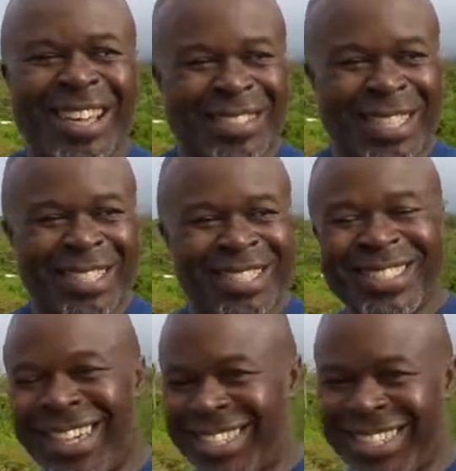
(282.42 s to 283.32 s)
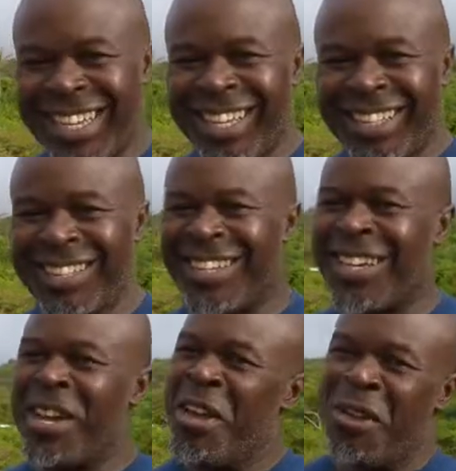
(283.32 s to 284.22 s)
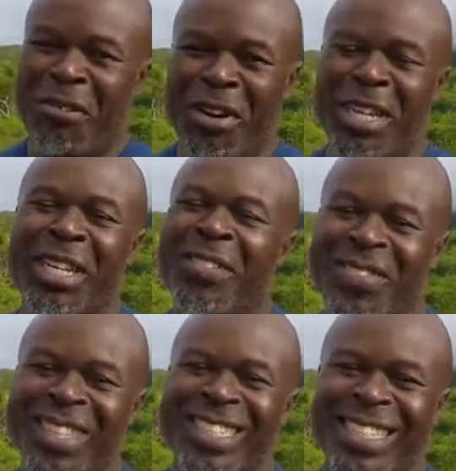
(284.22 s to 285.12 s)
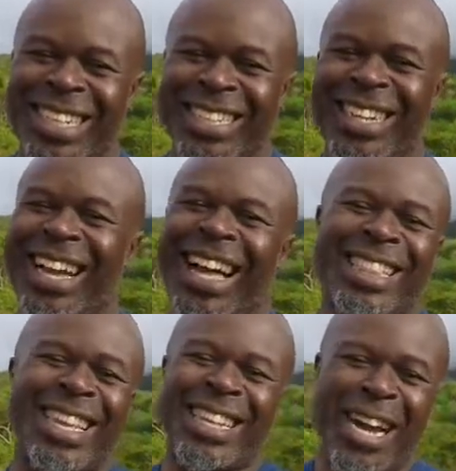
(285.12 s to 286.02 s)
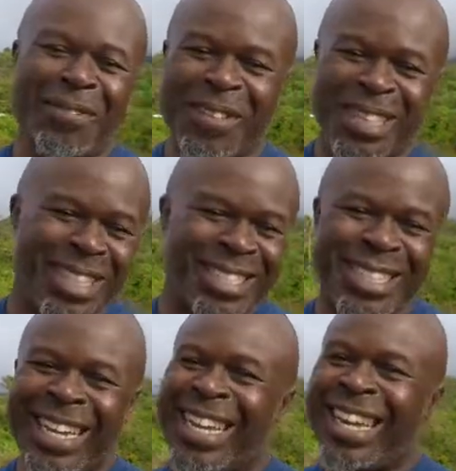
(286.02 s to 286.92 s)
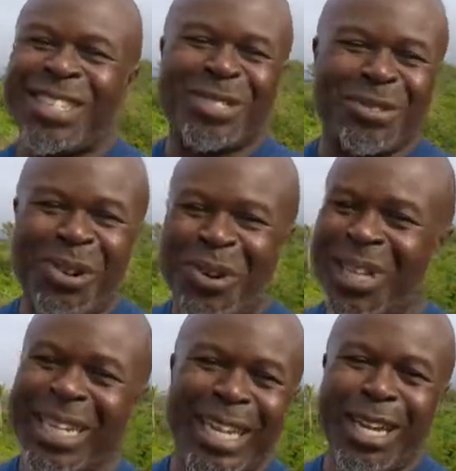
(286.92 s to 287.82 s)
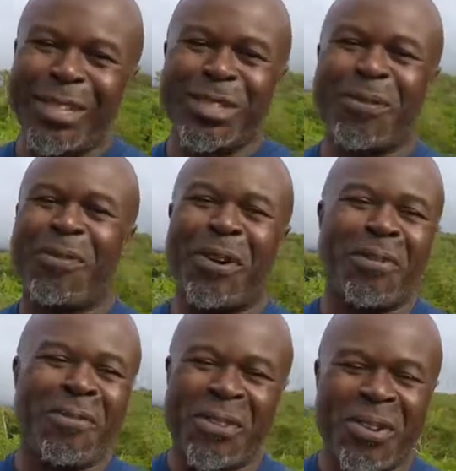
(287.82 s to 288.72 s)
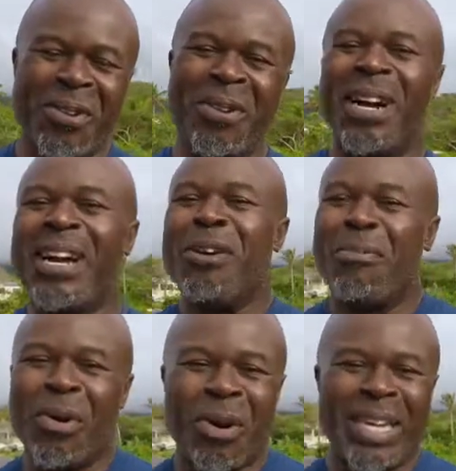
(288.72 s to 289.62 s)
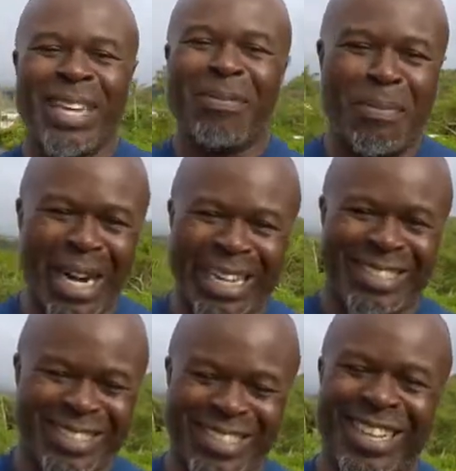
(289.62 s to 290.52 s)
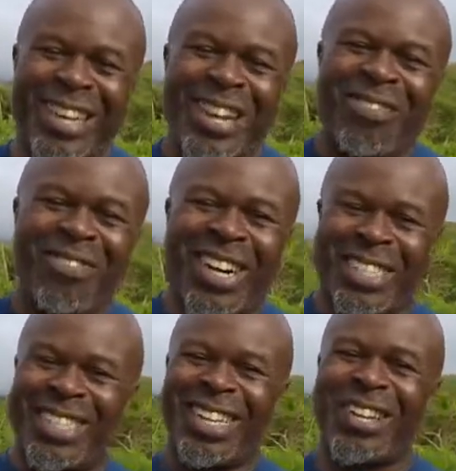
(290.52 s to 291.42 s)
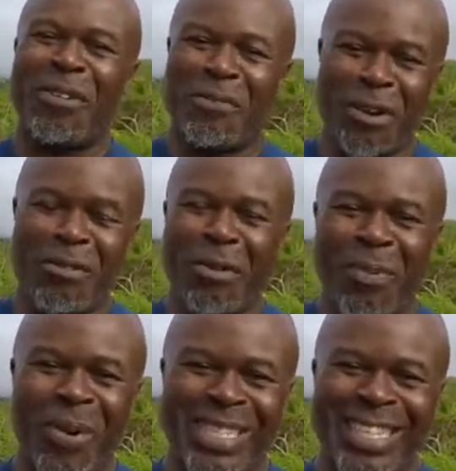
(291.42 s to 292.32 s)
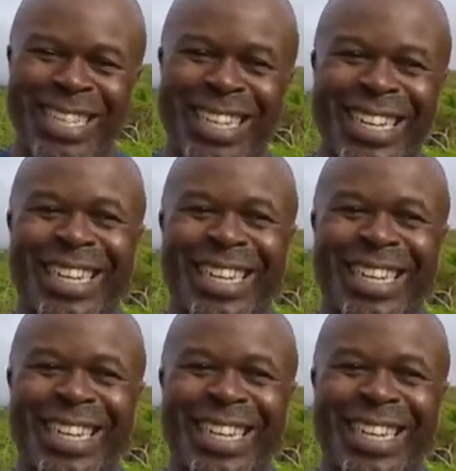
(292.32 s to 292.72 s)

This is Zion Hill. You're running up this hill, and then after this, it's rolling hills for a few more miles. But very importantly,